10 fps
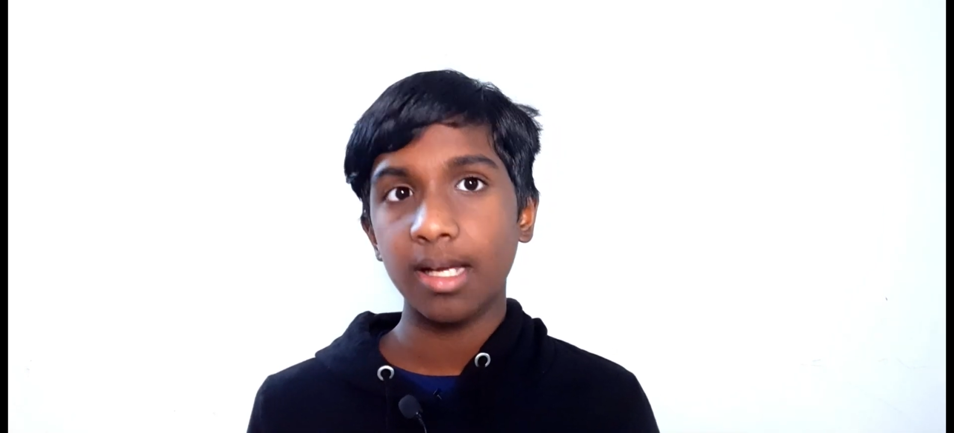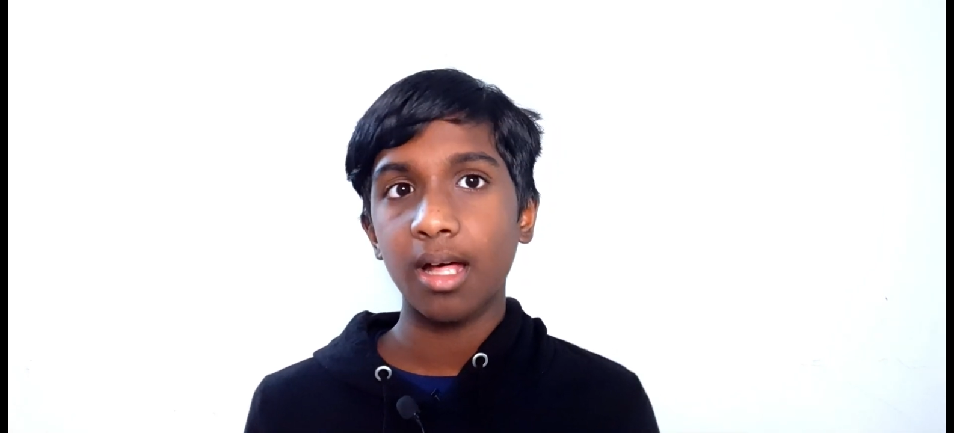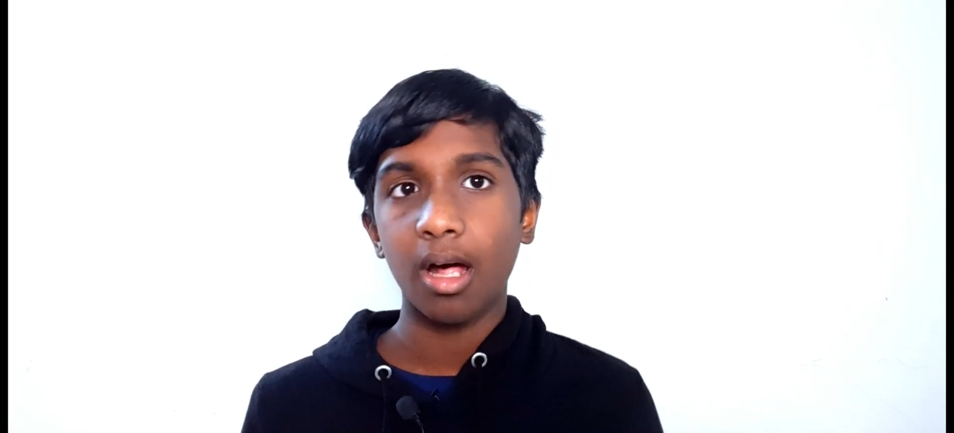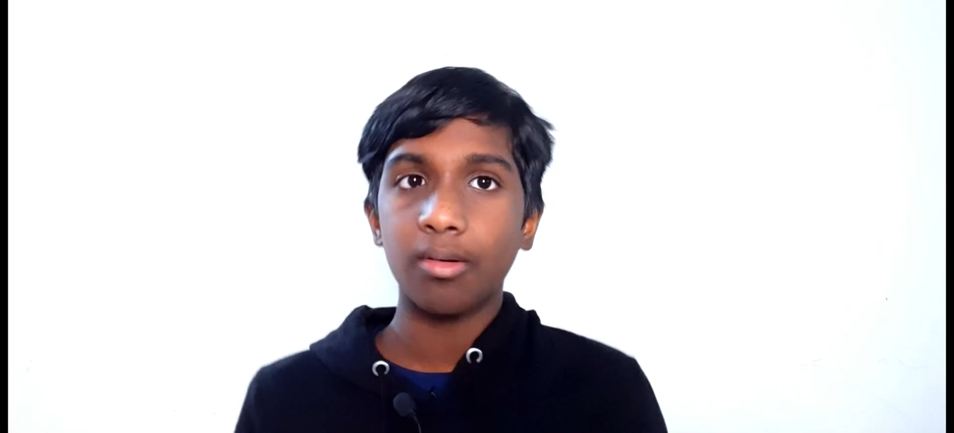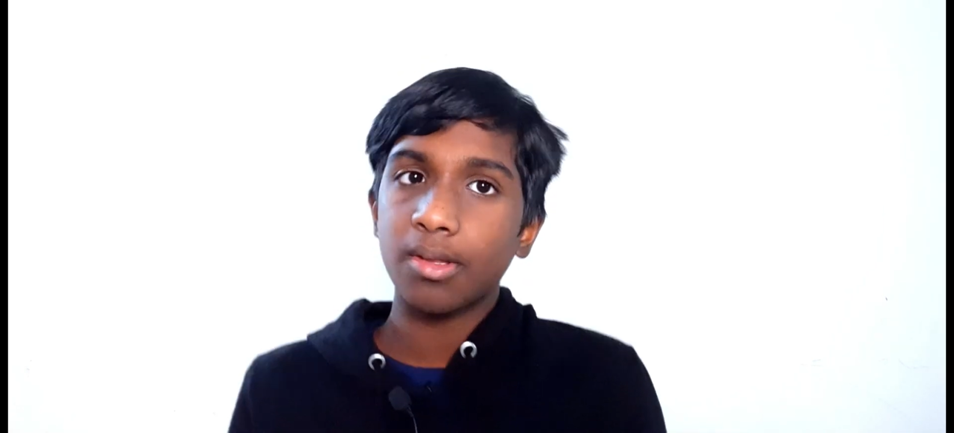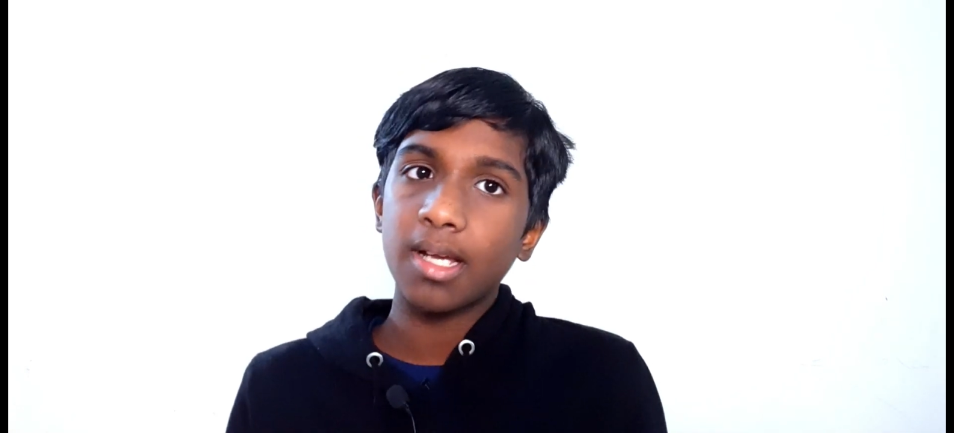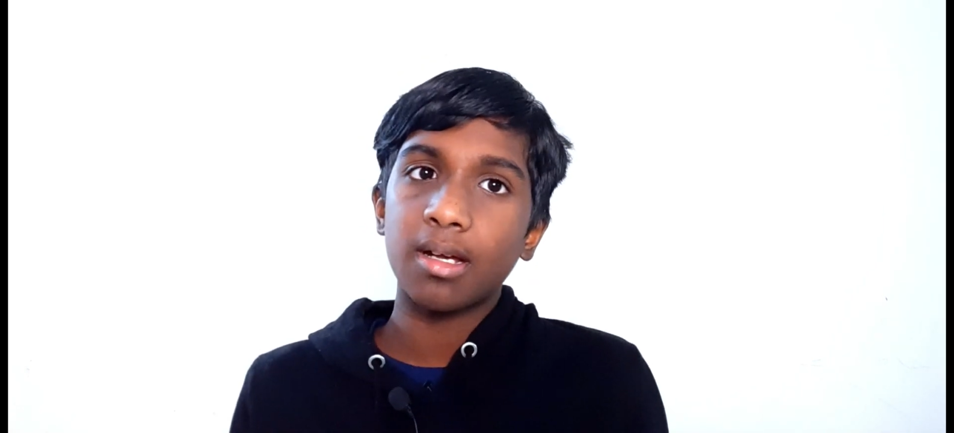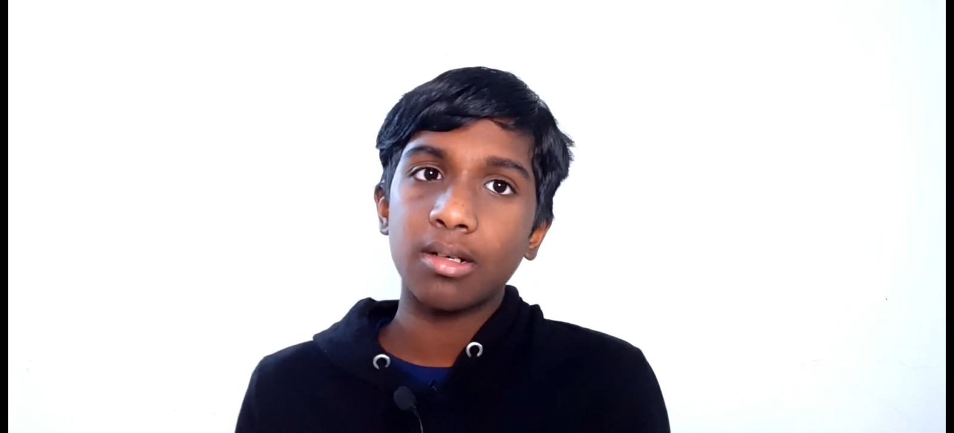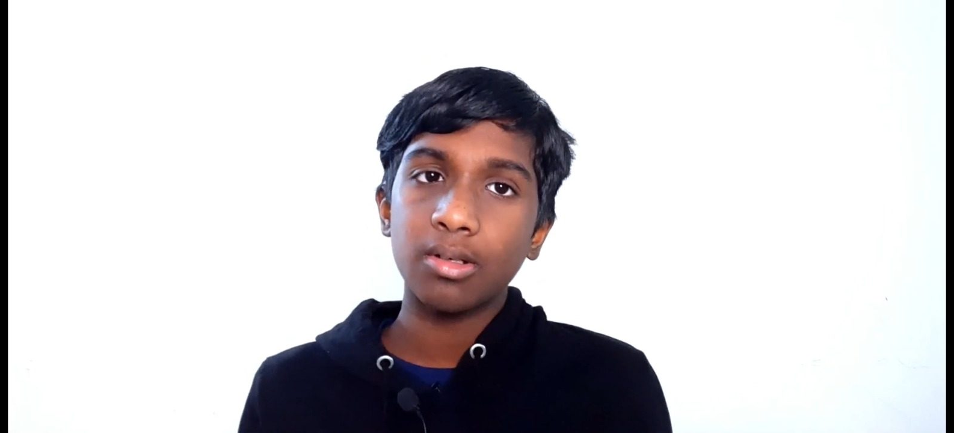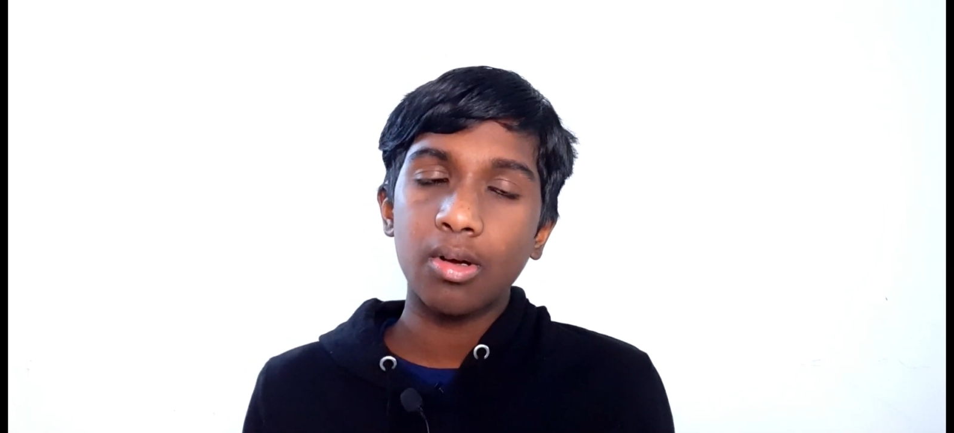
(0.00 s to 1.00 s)
How do they
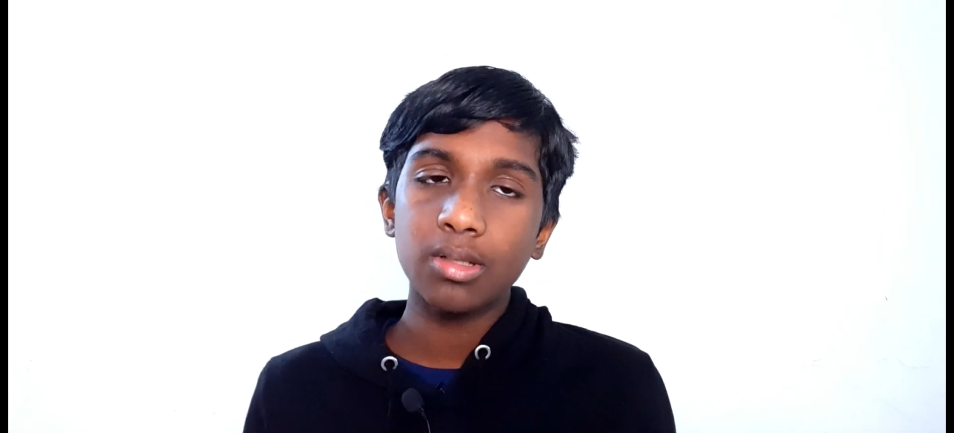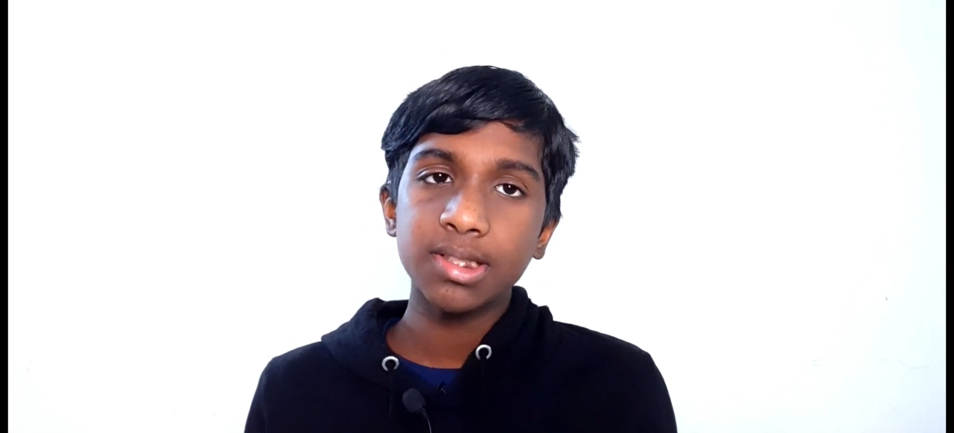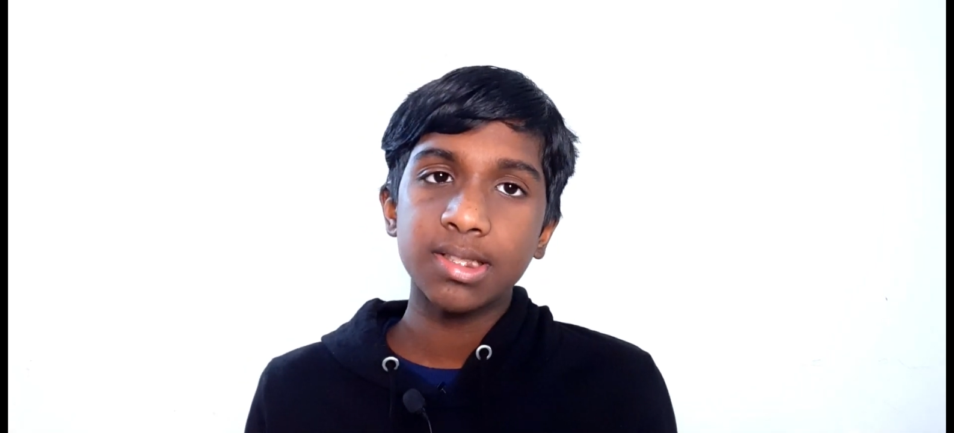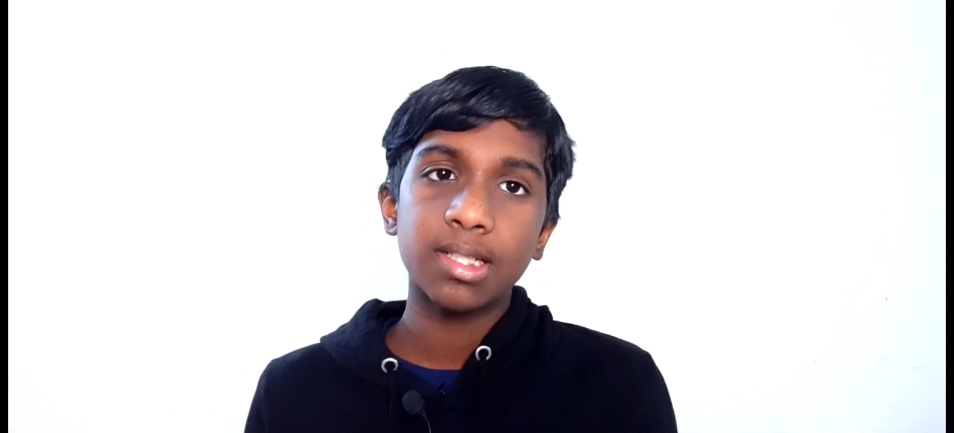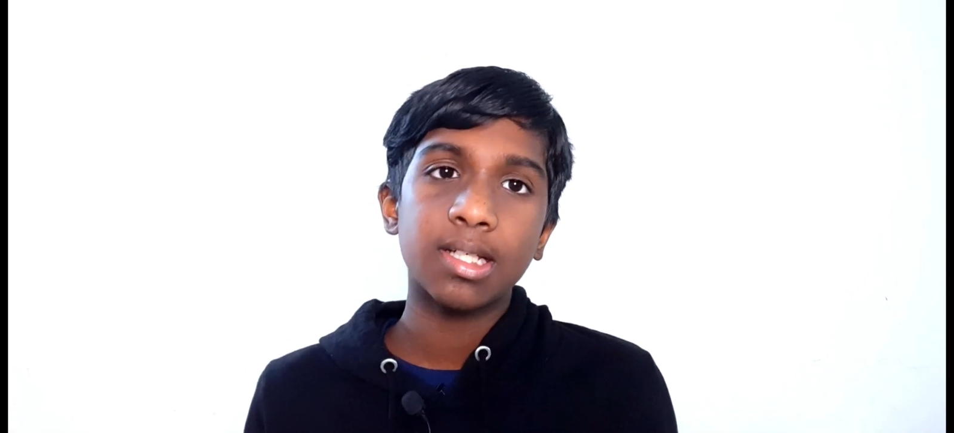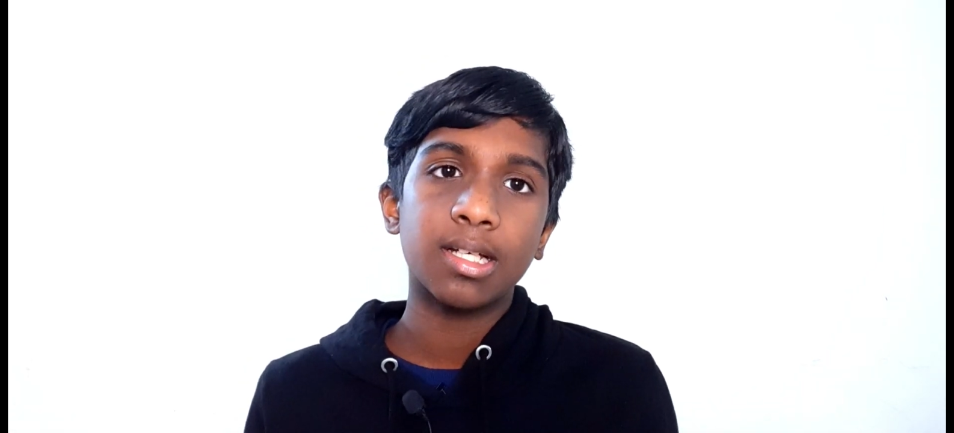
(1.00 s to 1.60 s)
cut costs?